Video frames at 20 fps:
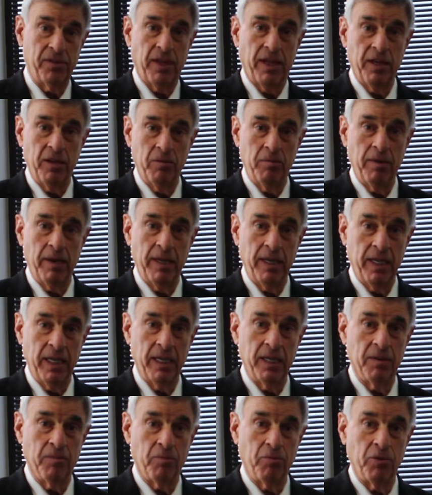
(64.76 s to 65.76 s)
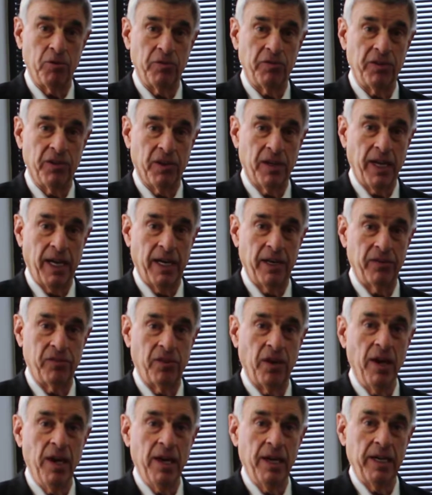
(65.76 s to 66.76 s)
that you may need to prove your case
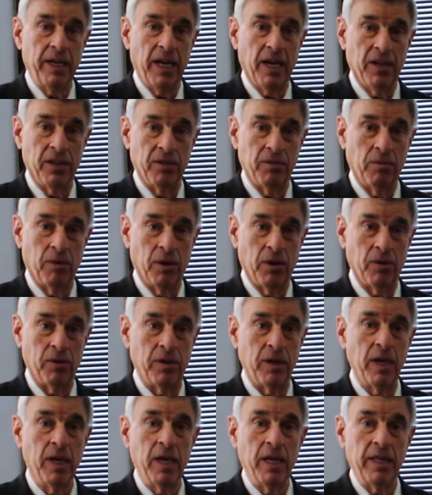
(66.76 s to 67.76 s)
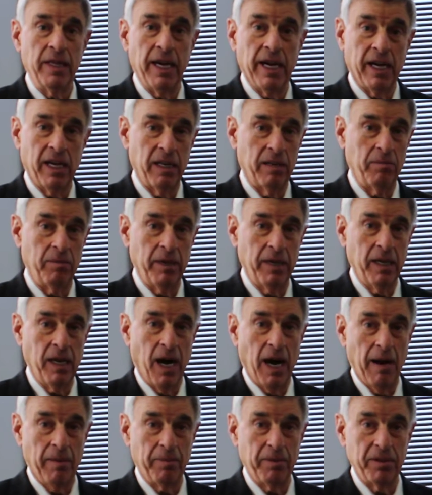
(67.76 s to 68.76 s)
down the road. That could be
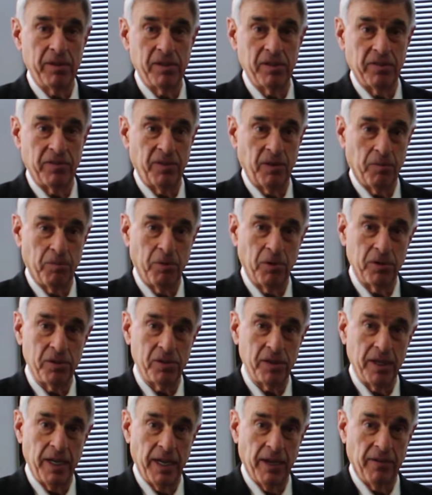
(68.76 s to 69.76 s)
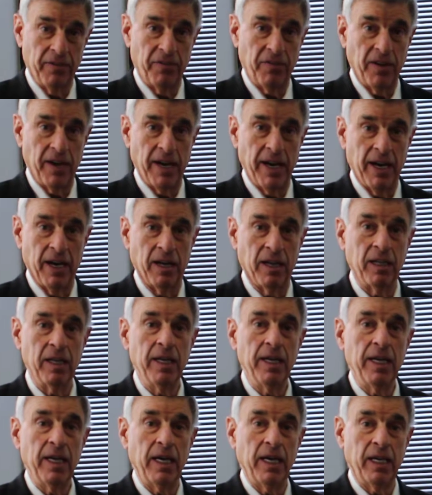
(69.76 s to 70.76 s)
copies of your personnel file,
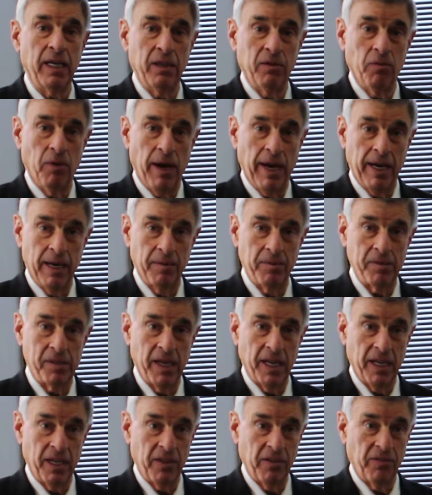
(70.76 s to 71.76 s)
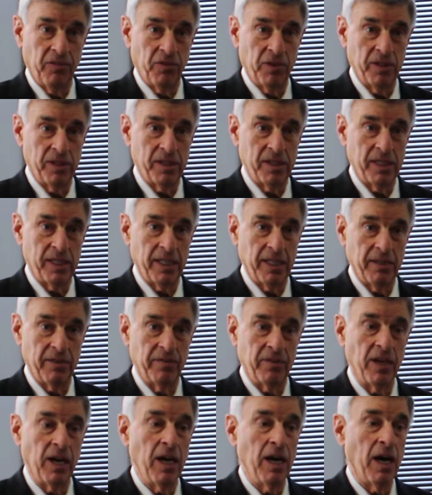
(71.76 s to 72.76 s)
any write-ups that you've
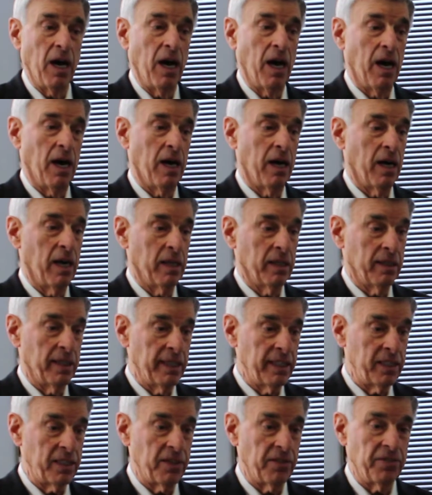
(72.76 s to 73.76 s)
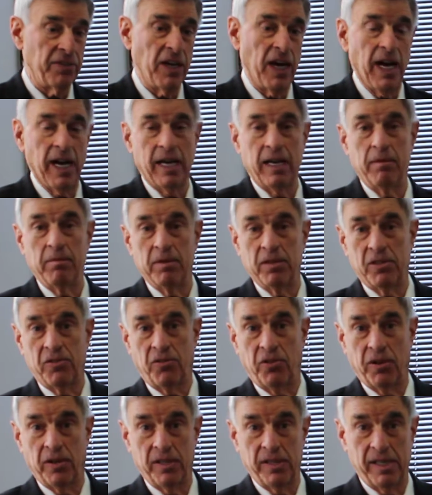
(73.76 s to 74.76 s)
received, a list of documents,
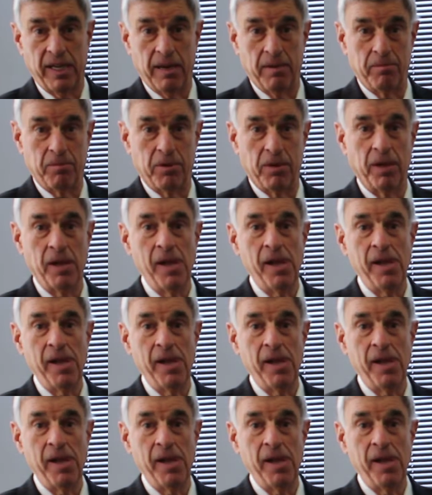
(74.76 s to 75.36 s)
for example,